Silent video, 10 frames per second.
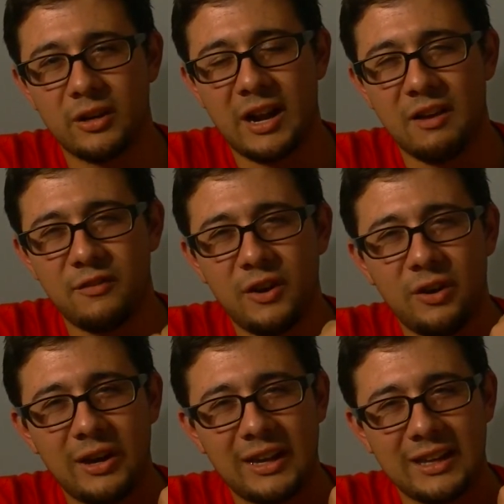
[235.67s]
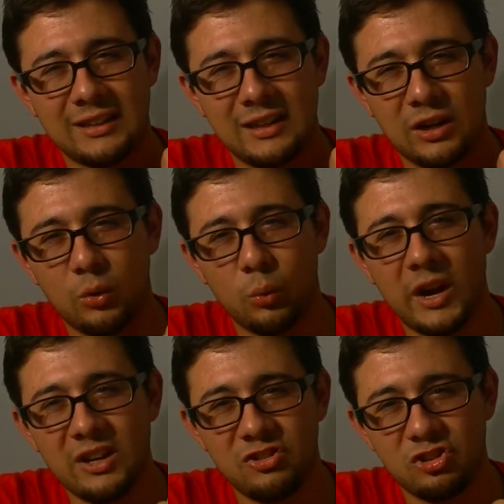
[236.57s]
And I felt like it did a
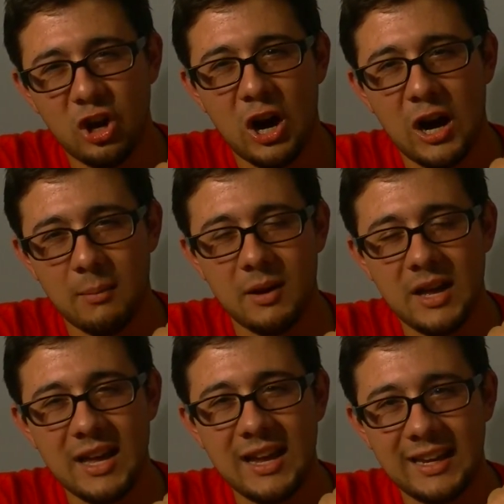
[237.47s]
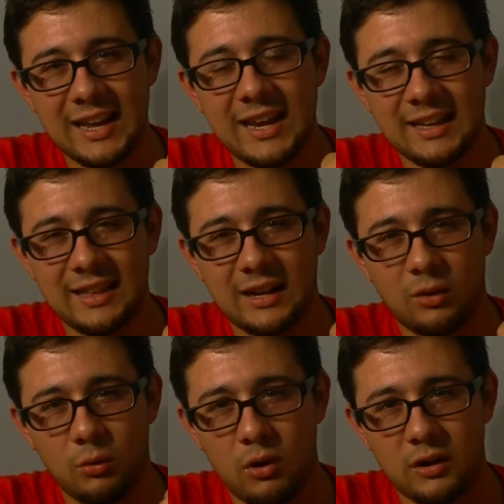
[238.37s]
great job getting that
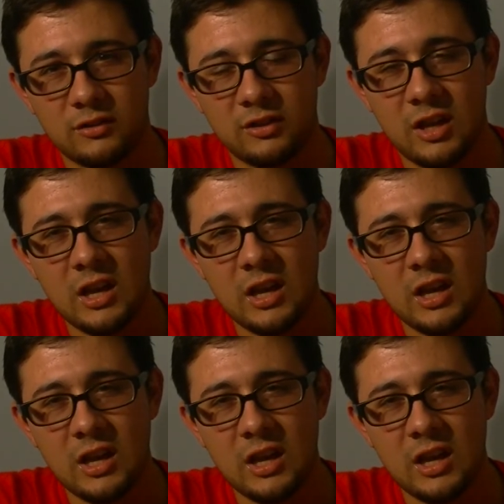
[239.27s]
across.